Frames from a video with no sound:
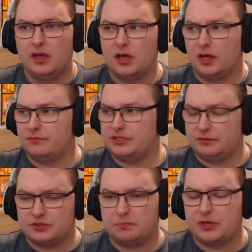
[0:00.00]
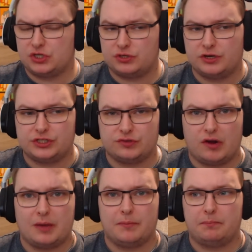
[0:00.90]
I've seen some pictures on
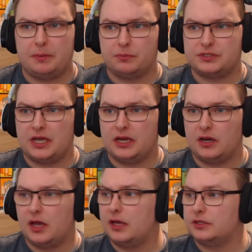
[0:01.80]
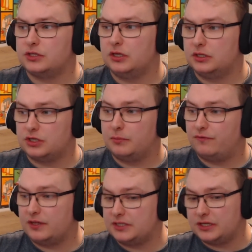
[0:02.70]
Instagram and people saying that it's going to be
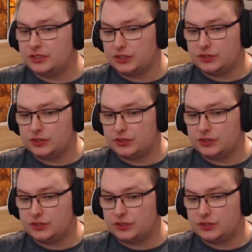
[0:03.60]
fantastic.